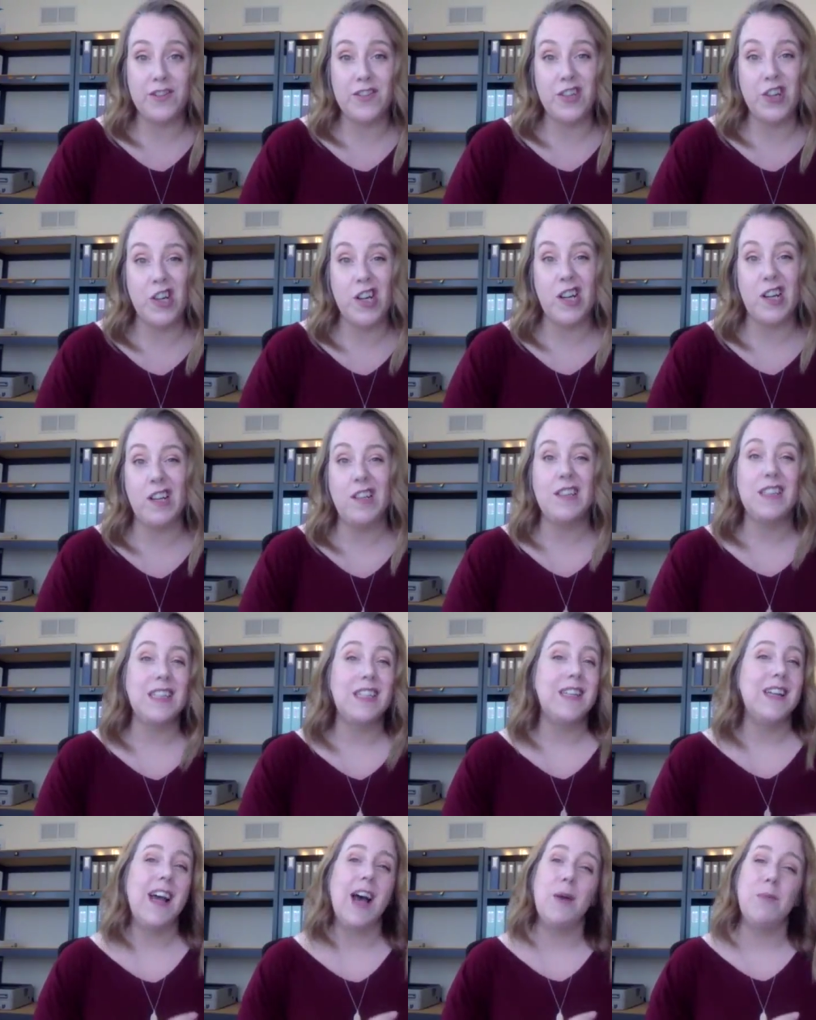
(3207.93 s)
They're going to
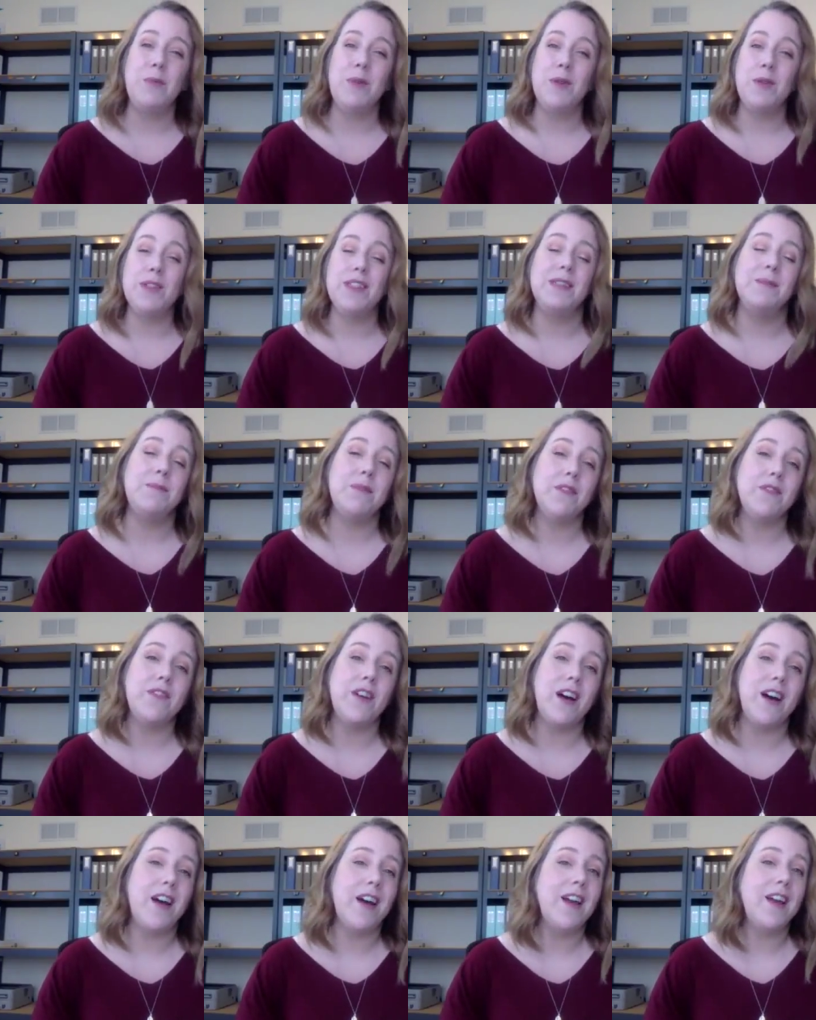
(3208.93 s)
help you
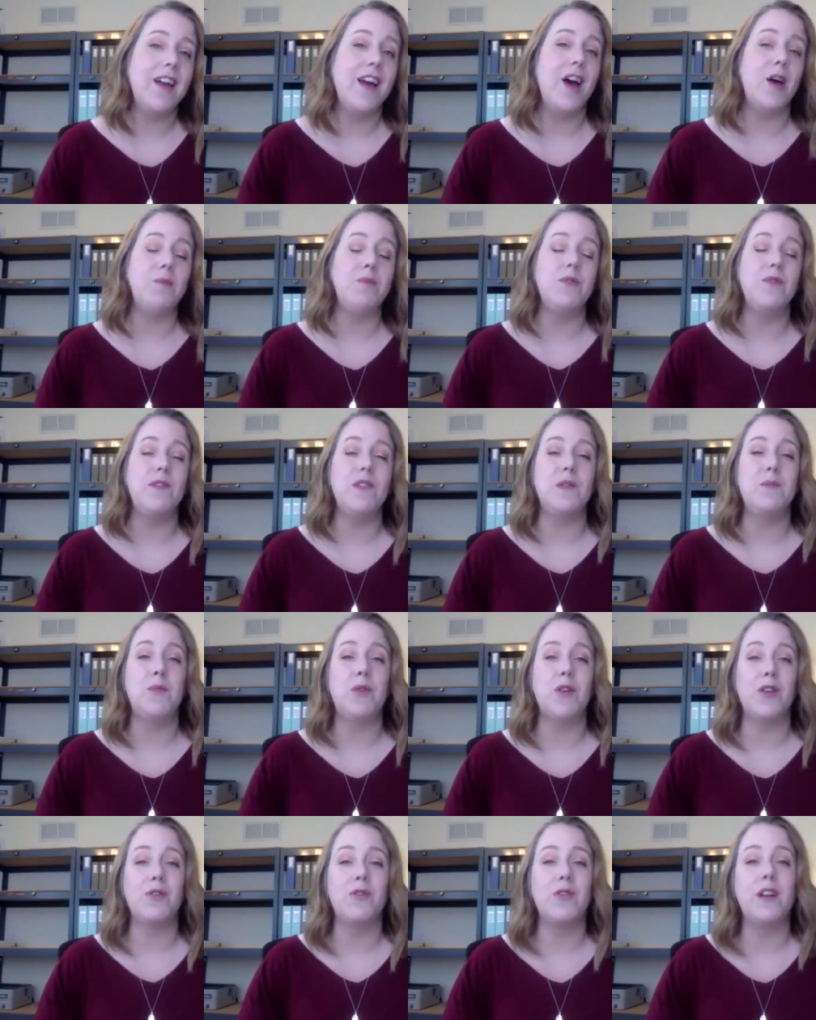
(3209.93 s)
simplify, help you feel
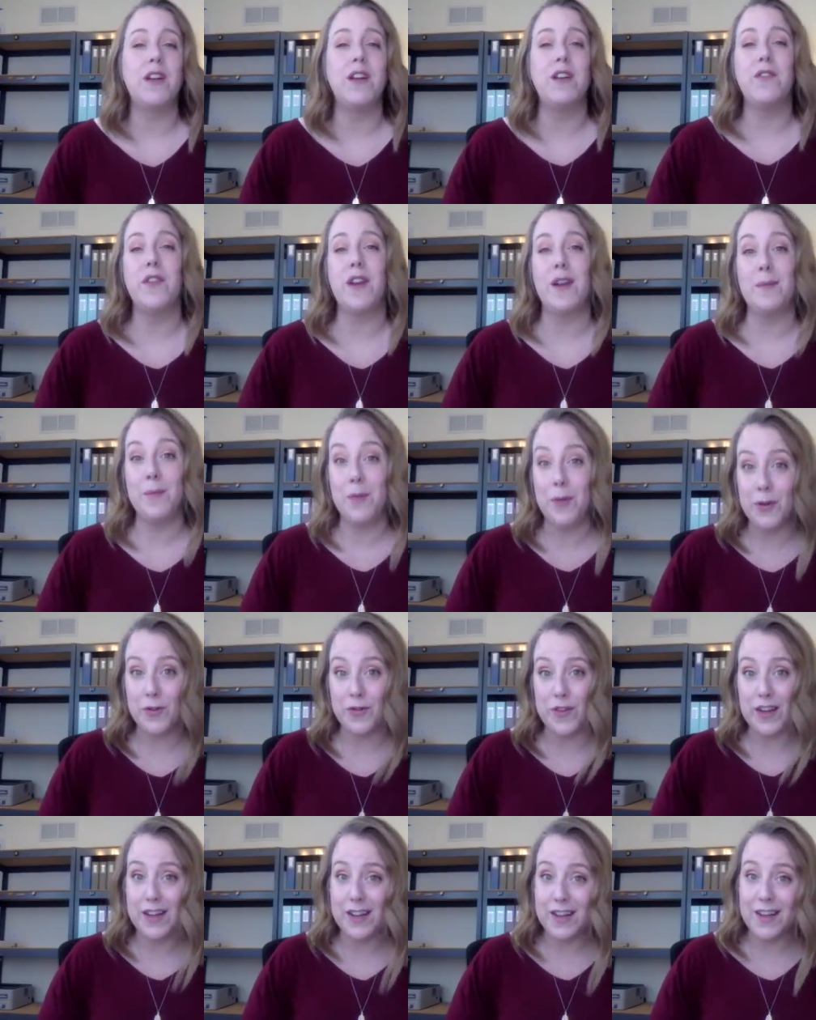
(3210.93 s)
more creative and
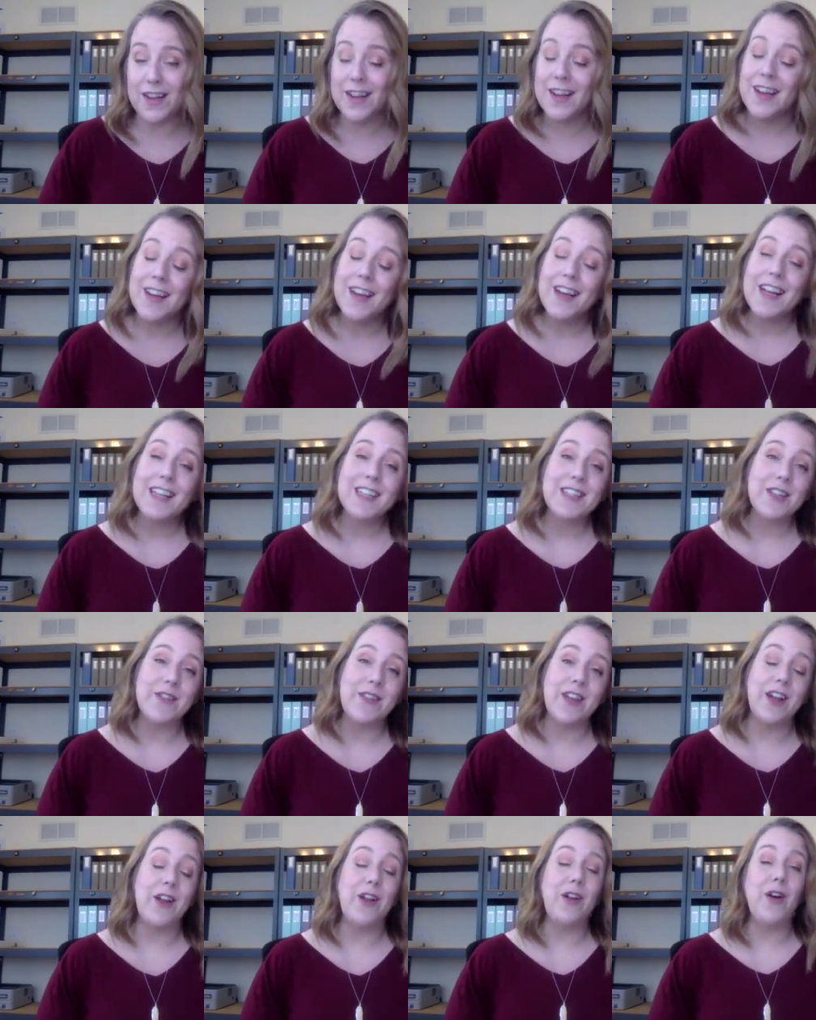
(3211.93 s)
motivated, so
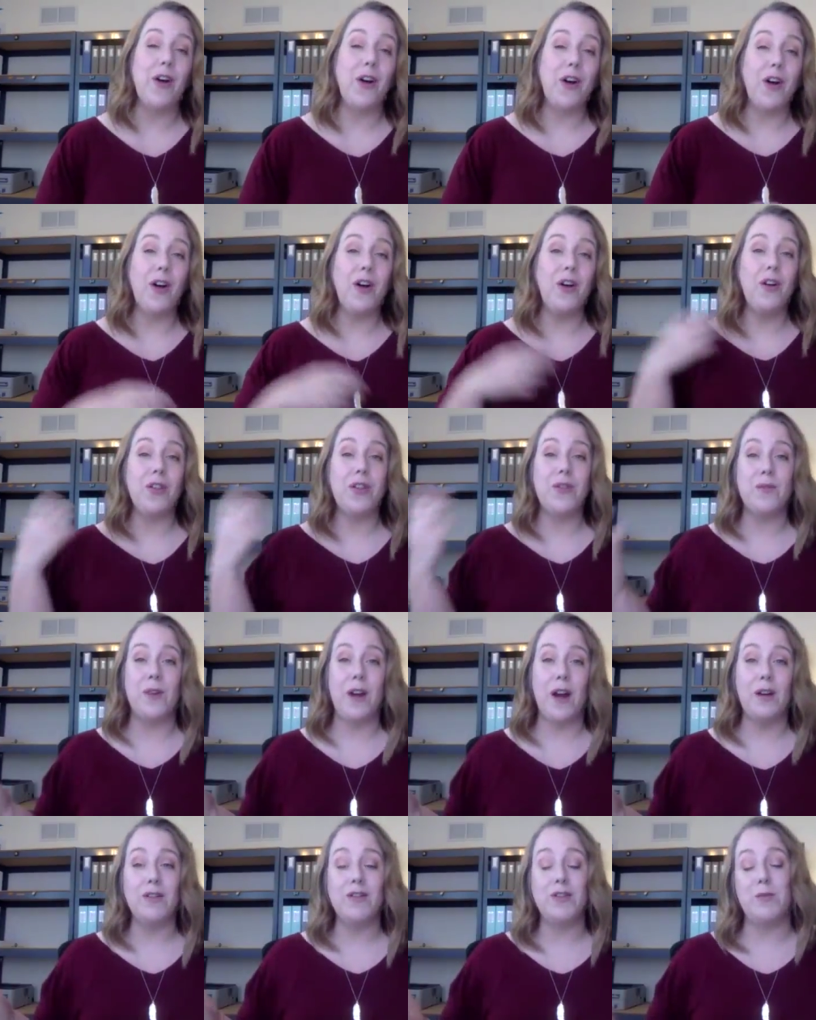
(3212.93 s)
that all
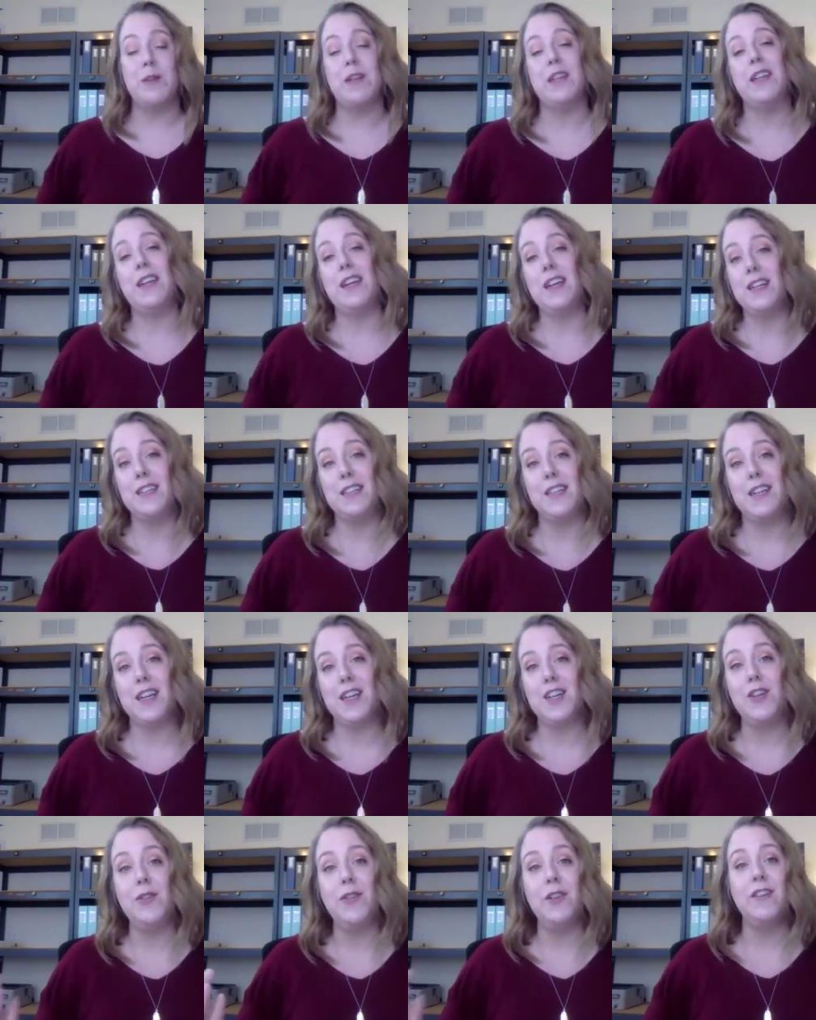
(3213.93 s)
throughout
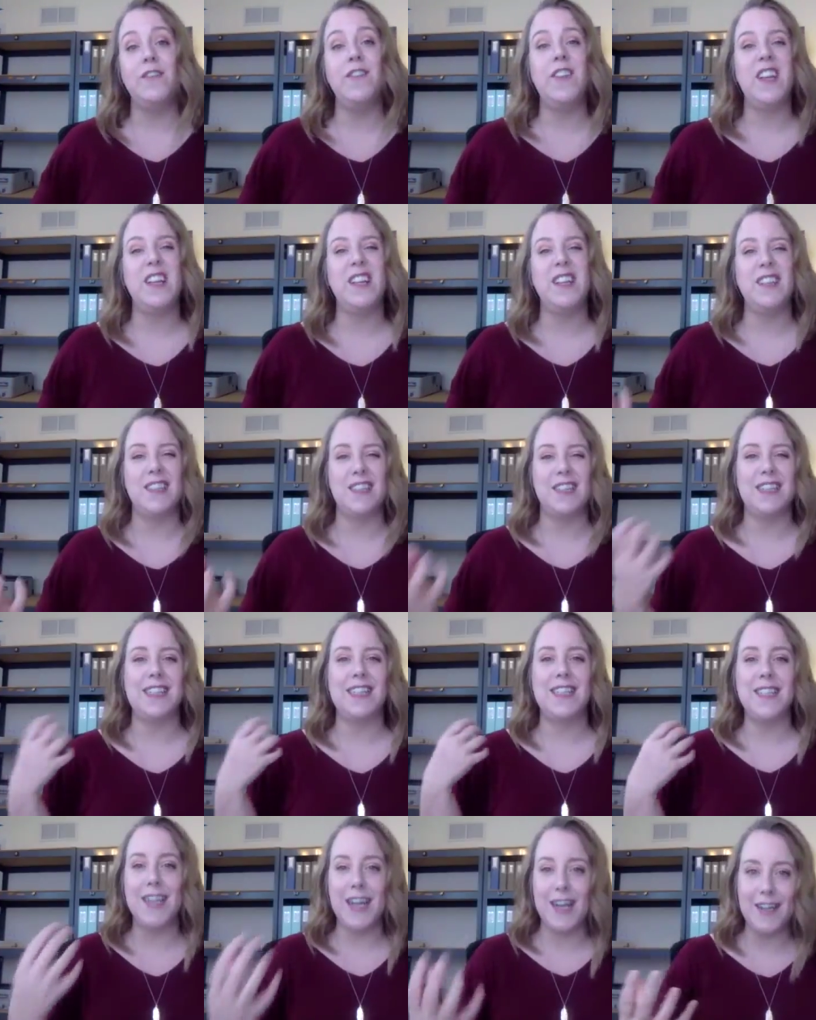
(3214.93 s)
2018, you can feel as
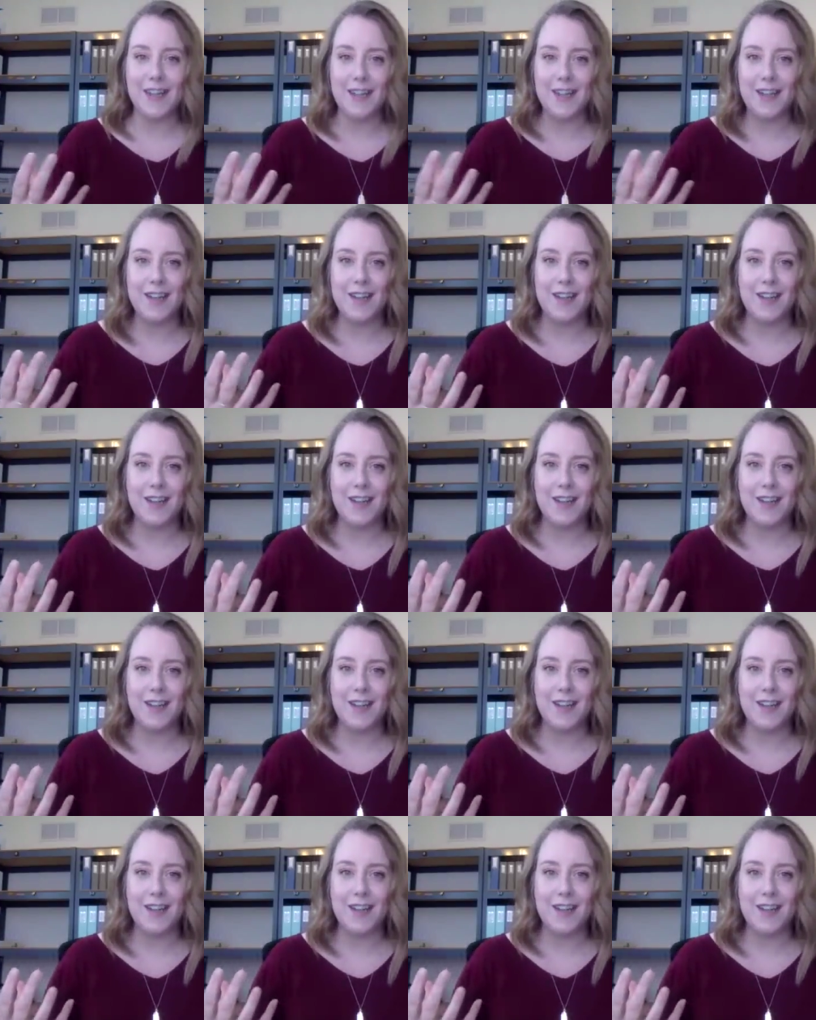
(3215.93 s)
excited